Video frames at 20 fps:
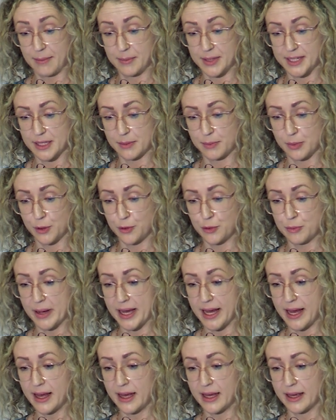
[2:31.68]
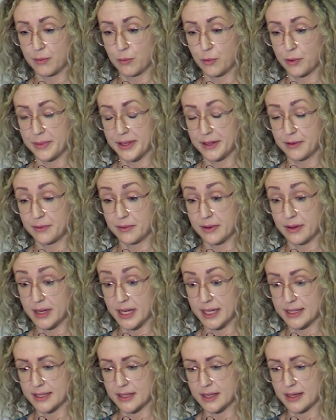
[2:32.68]
is the blue bar and women
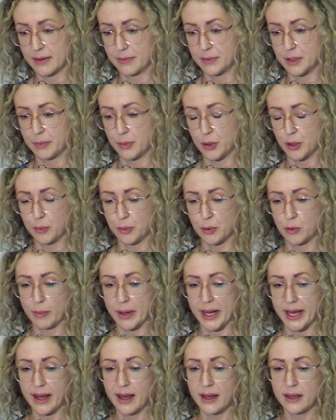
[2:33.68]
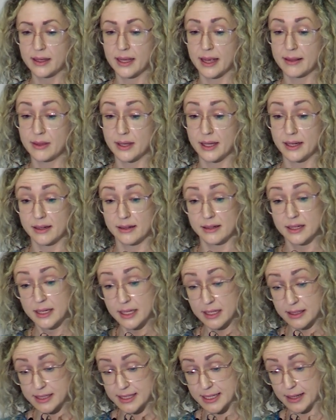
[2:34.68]
is the purple bar, and then
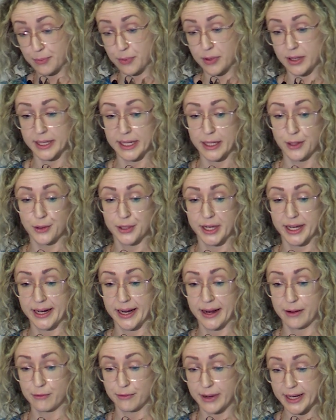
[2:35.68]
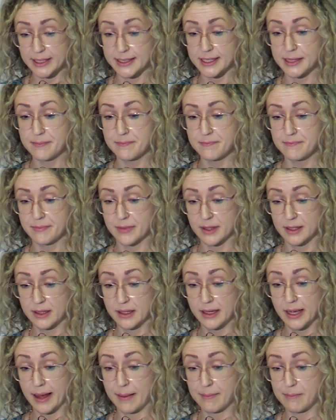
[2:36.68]
separately looking at rectum,
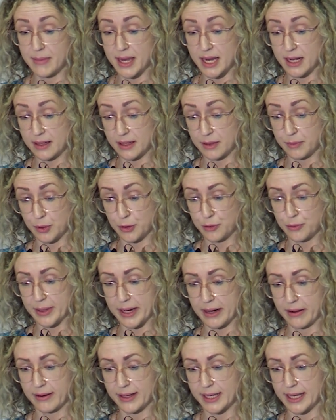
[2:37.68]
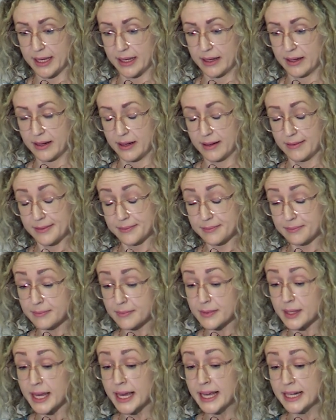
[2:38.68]
men the blue bar again
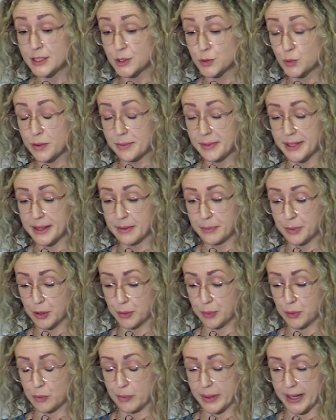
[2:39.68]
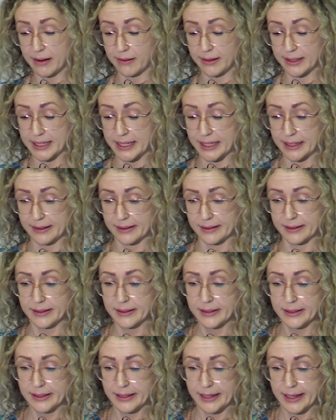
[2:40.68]
and women the purple bar again,
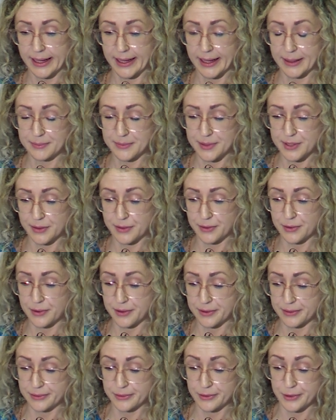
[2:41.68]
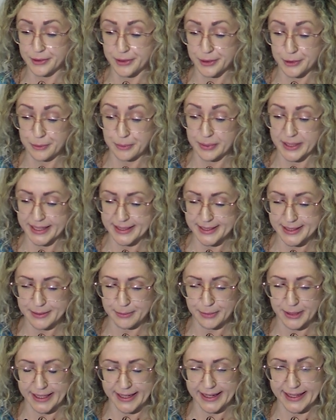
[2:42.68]
so not a good place to
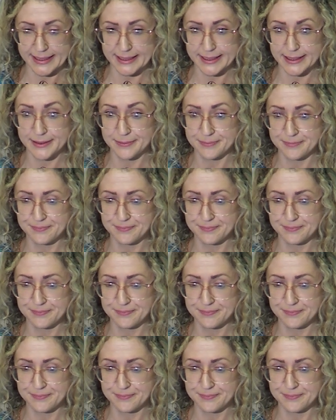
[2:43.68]
be at.